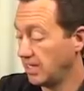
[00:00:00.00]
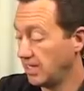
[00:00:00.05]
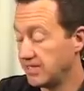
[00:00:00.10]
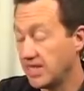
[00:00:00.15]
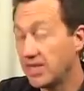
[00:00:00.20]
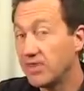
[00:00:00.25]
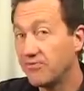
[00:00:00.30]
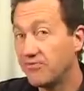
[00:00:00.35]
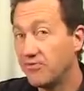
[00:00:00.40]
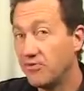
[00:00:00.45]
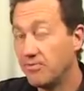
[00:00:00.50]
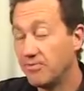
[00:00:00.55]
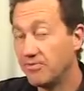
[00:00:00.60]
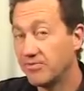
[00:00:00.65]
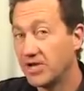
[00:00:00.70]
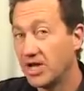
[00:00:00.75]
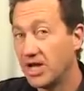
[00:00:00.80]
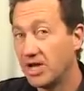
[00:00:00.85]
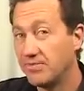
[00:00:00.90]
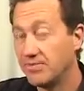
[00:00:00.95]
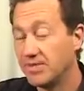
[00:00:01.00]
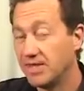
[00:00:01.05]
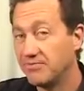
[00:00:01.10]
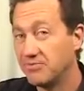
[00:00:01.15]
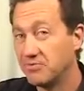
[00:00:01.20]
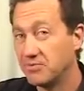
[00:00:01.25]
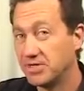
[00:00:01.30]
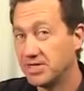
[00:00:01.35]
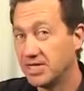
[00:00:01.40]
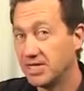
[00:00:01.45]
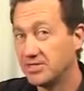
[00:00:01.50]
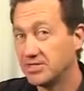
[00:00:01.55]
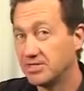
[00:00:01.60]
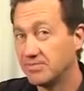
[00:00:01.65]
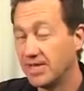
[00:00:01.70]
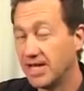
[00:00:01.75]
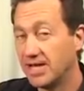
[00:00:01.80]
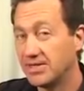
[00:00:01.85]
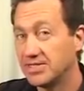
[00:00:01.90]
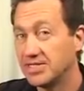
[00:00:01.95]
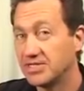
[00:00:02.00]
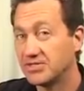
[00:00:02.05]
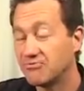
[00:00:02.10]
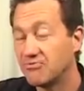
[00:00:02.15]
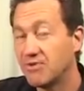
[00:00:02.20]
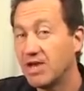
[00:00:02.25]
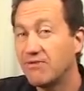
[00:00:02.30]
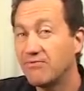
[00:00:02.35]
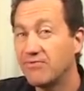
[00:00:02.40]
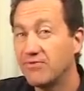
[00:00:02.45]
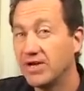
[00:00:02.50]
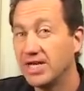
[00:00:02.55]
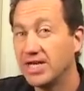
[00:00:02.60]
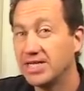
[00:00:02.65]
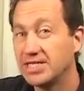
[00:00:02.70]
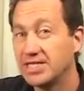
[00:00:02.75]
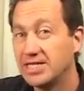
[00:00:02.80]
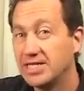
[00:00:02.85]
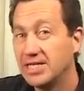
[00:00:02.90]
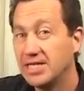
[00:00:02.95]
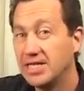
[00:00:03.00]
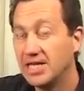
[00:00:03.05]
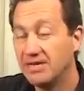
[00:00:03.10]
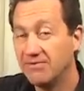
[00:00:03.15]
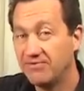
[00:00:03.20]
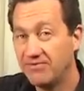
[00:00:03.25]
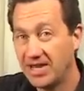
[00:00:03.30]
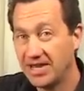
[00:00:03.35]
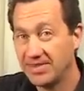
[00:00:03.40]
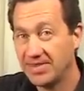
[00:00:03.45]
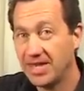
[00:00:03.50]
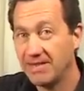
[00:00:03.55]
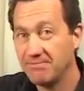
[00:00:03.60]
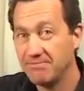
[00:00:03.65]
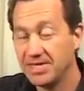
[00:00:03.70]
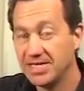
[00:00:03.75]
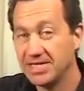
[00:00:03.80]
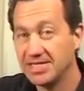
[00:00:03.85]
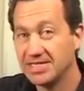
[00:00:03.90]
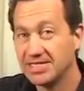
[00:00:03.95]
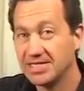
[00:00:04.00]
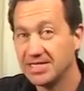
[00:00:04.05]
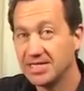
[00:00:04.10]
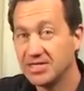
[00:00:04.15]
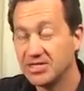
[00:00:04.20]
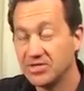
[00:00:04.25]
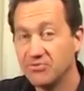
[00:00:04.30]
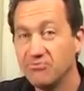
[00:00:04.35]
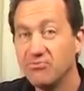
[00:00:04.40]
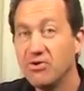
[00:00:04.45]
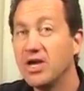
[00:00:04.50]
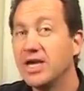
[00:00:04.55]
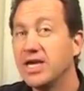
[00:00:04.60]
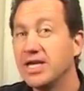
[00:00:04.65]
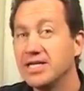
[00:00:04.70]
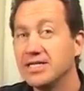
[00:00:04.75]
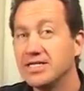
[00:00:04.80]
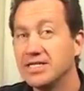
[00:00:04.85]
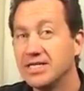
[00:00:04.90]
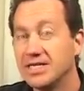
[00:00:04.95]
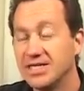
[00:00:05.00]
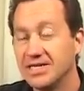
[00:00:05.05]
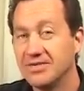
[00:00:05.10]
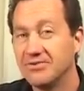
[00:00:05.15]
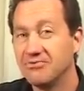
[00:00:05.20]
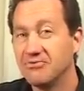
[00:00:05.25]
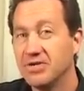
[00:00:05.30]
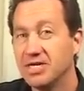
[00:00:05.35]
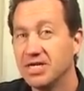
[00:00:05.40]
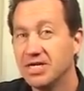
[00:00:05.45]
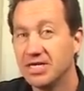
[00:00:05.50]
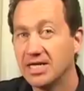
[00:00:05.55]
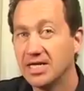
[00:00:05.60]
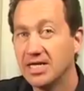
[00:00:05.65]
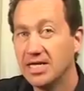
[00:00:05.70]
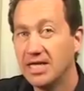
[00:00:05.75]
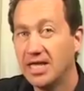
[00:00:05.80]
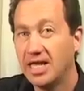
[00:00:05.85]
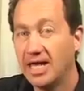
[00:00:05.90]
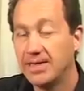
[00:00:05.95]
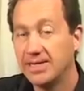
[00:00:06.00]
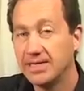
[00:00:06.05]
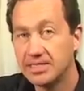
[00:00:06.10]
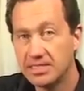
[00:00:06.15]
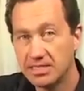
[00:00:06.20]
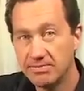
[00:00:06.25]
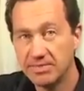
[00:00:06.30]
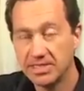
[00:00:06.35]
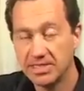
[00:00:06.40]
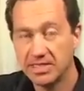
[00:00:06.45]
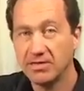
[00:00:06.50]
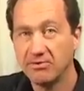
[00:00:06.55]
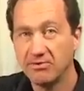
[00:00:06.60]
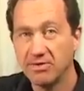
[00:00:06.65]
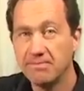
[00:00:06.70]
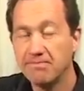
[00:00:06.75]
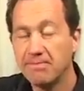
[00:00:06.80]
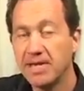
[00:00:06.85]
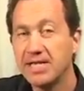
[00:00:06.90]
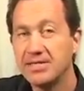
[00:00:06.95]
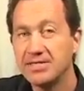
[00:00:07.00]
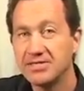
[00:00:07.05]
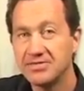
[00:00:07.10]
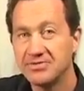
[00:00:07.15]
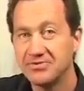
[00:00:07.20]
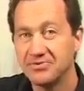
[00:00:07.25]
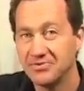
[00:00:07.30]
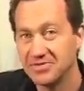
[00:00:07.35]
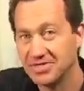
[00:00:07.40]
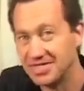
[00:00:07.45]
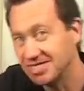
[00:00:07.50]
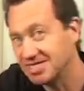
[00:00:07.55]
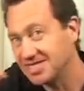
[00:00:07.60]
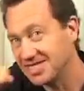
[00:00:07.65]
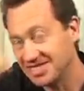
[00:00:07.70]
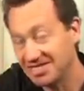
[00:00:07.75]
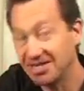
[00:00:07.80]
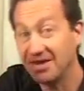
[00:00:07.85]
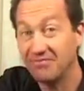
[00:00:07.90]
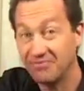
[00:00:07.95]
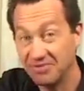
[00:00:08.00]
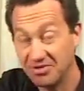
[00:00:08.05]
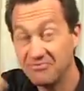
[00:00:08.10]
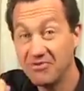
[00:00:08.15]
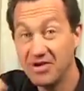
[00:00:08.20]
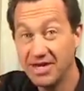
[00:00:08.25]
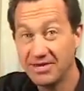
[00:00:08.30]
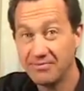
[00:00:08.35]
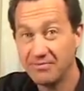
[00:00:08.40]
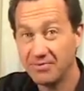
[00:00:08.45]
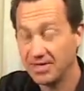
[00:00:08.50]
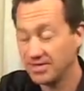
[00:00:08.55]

Uh, the other form of carbon that everyone knows about is graphite. And in fact, that means to write in Greek. And it's the material in pencils, it's the stuff you write